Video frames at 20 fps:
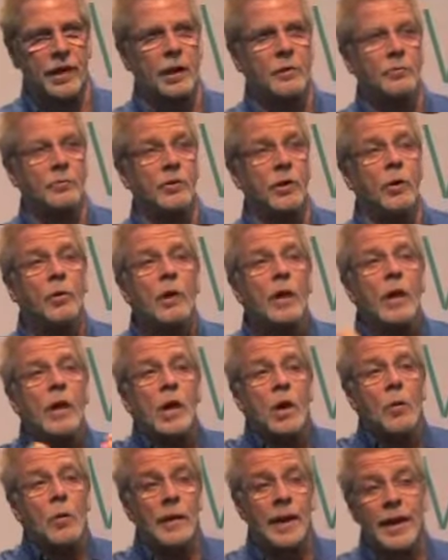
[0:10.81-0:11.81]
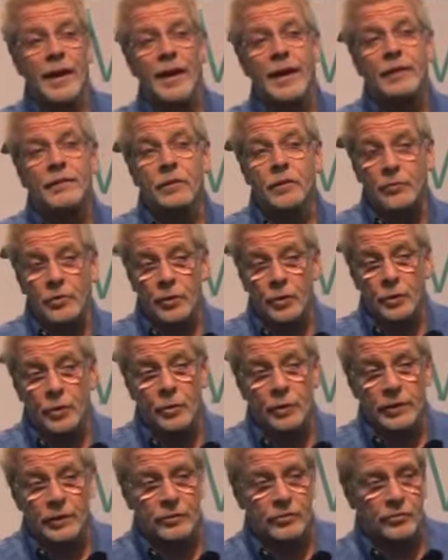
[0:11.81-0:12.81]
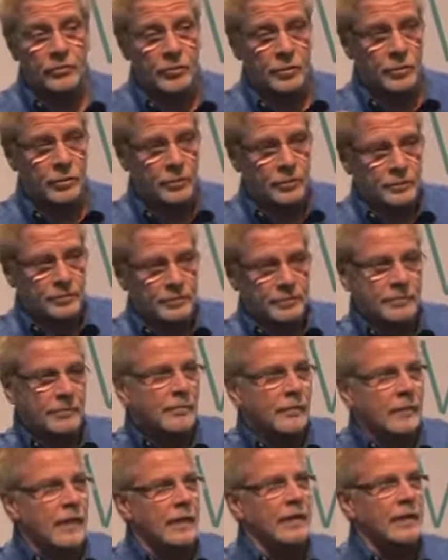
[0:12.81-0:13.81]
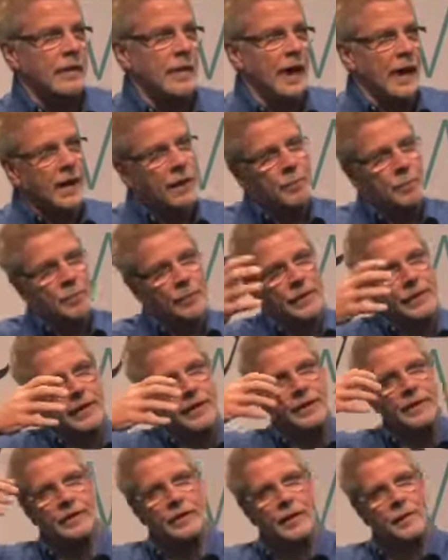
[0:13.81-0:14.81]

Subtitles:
up. So what I'd like to do is to kind of bring